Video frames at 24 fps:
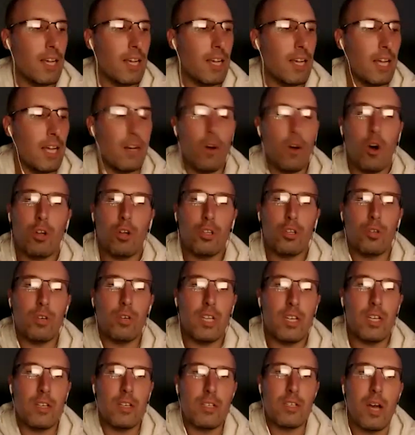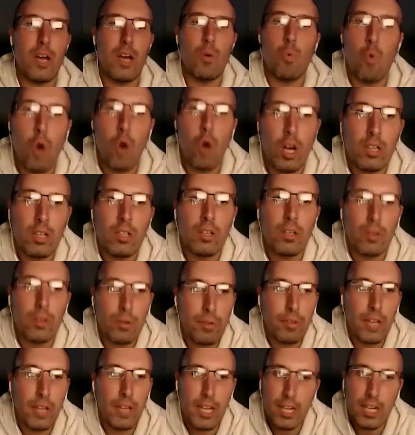And mm-hmm. all you need is that one little
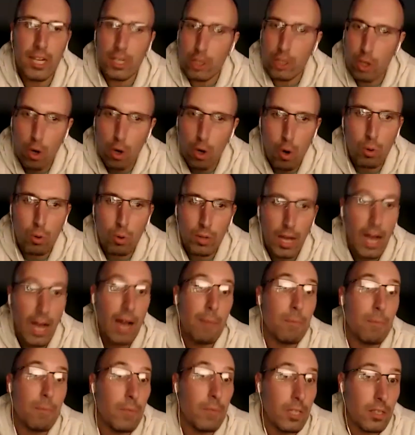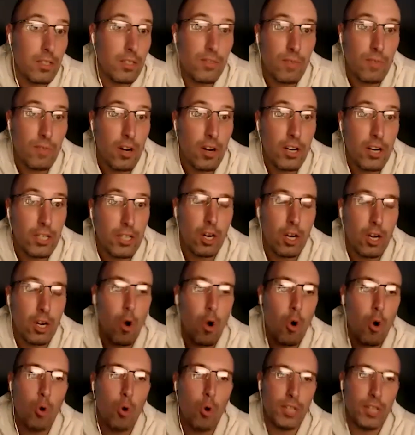thing, and you hold, I'm at least very good at
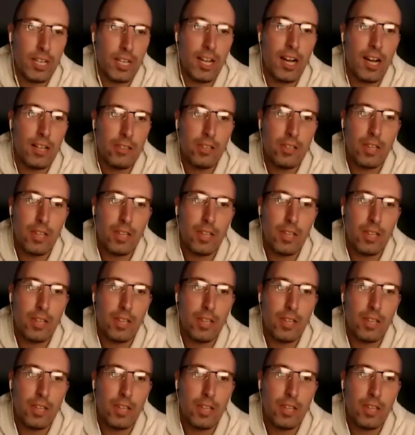holding on